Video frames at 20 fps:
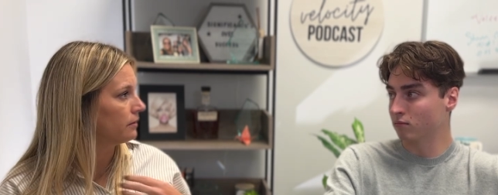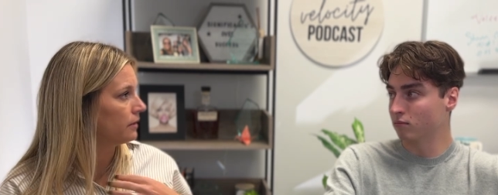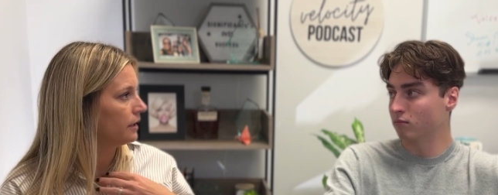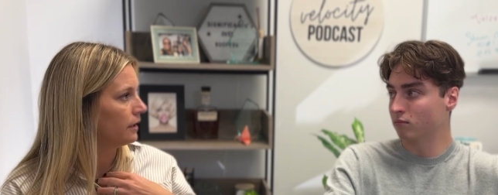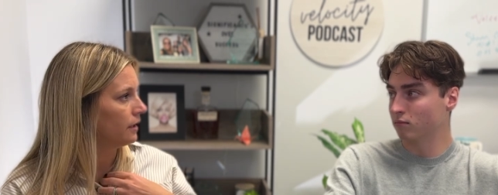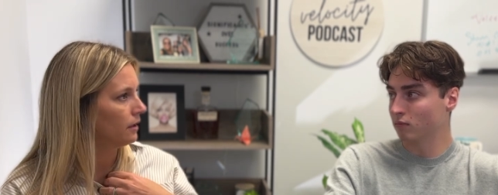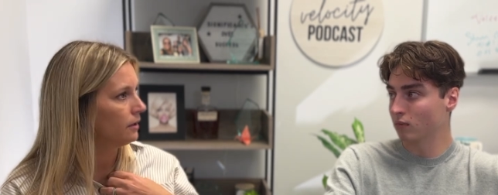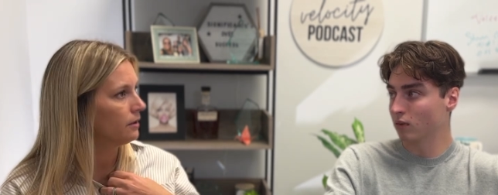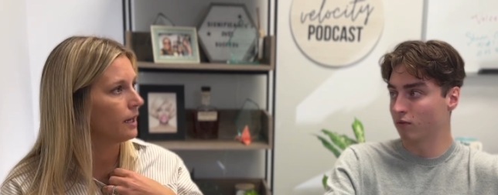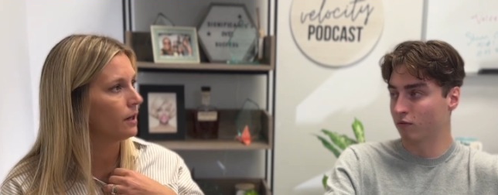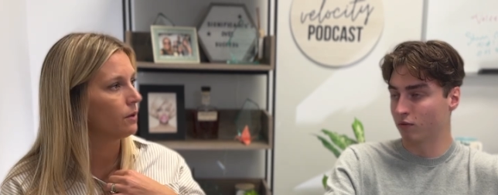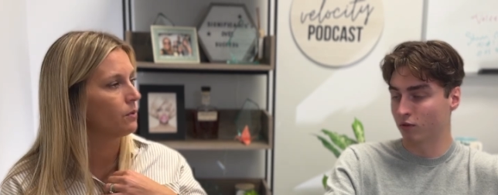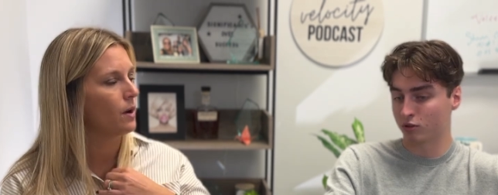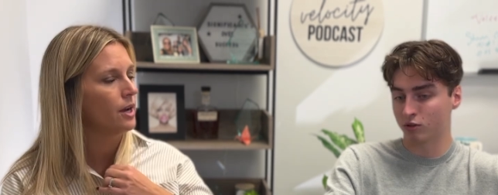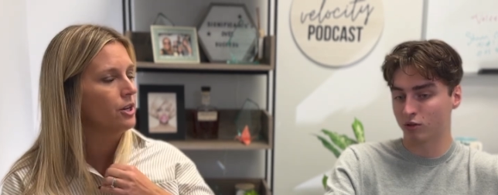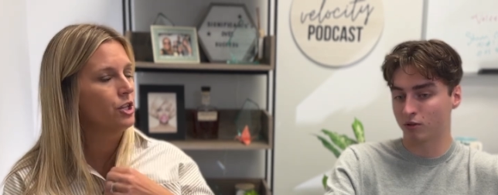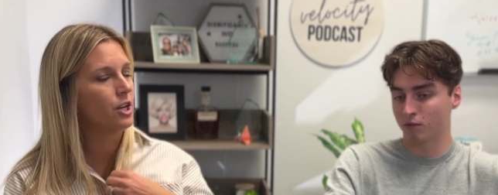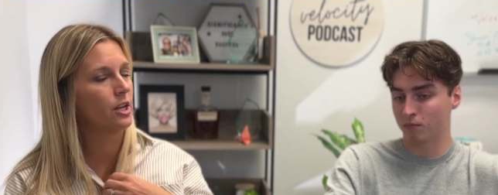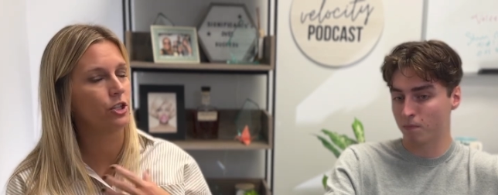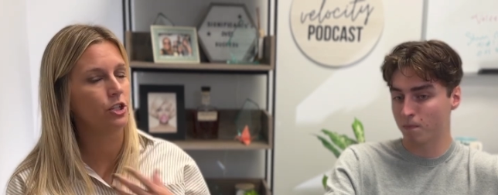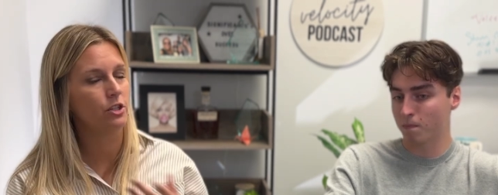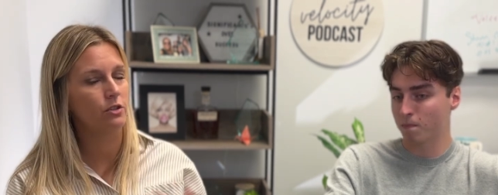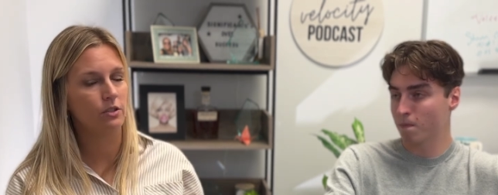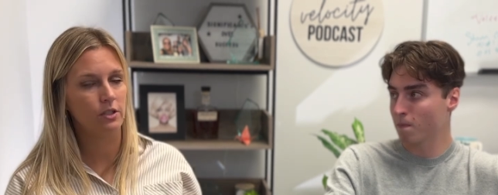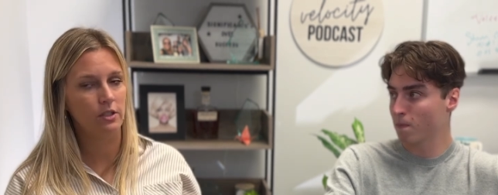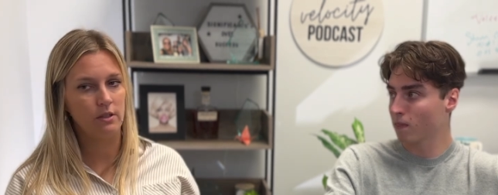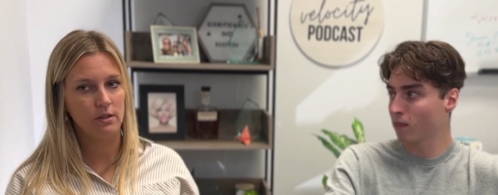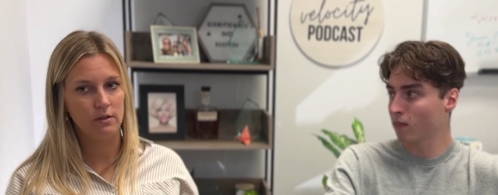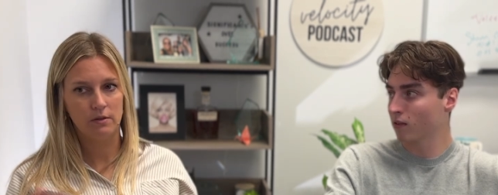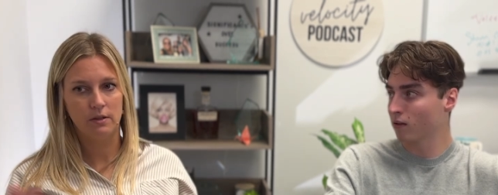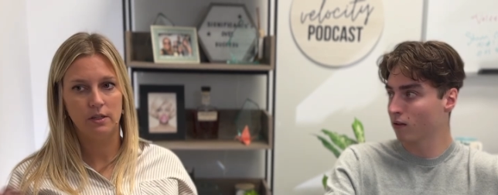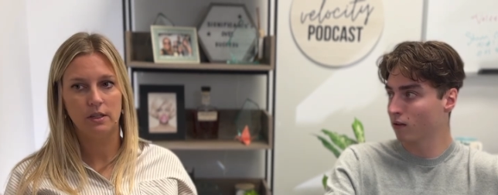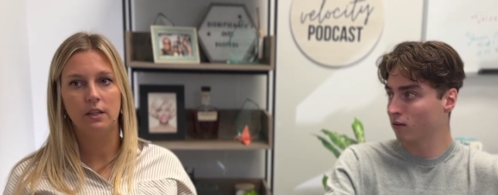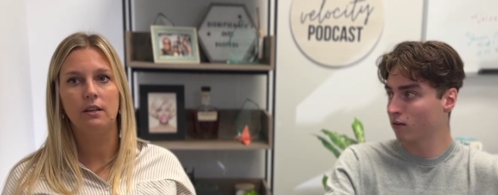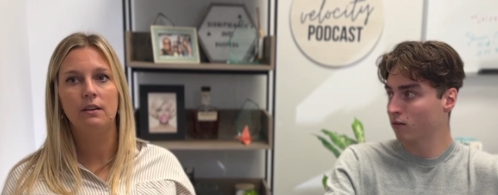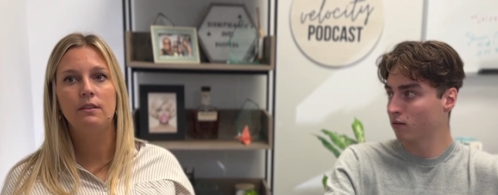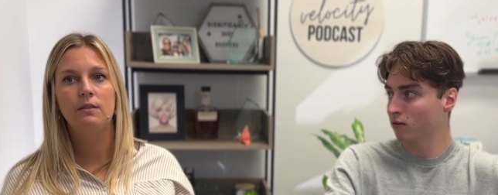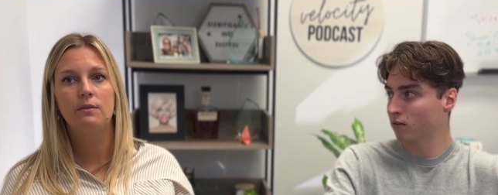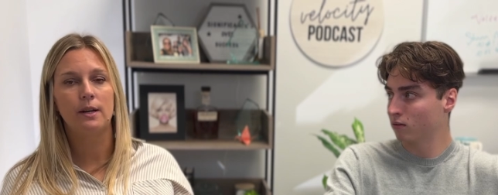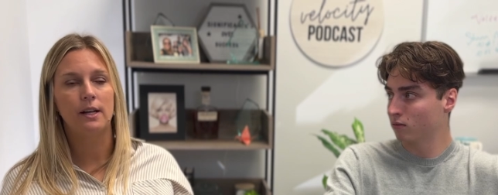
Speaker 1: you know, like why should I choose you or you?